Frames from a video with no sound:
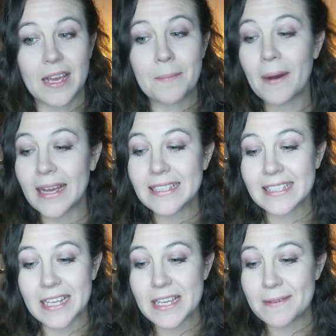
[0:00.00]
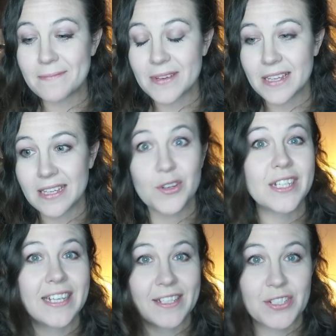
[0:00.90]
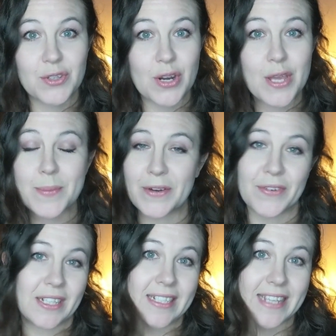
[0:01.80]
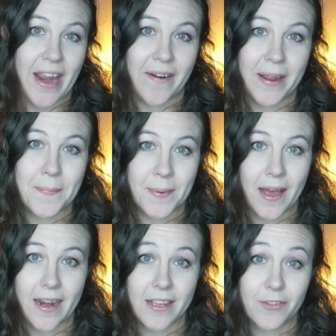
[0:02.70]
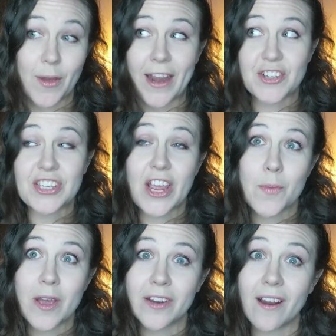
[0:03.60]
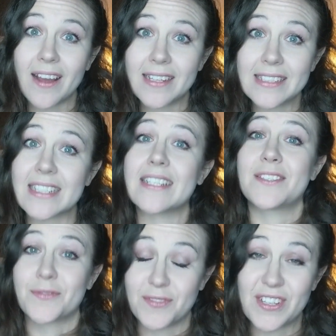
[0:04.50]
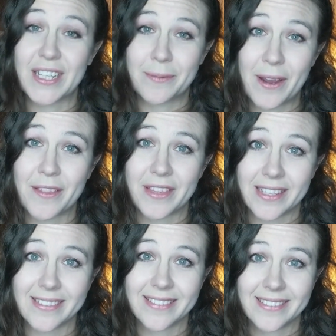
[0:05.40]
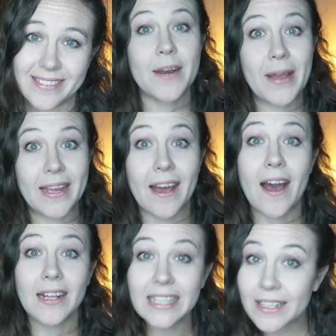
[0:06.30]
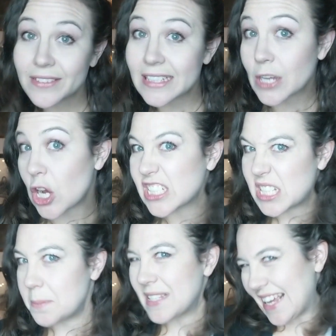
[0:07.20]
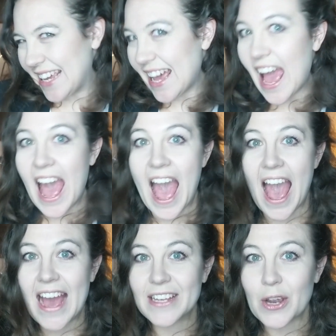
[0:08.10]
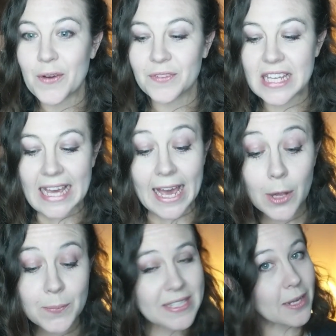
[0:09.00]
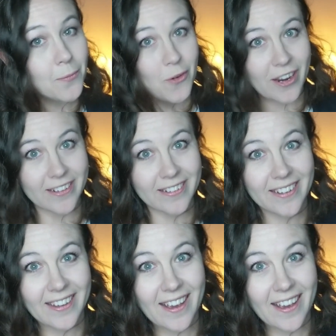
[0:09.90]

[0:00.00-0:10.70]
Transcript: It might seem really extreme and really scary, but if you actually care about your eyes, it's really worth it. Anyway, I'll leave these hot tips here and hopefully they help someone.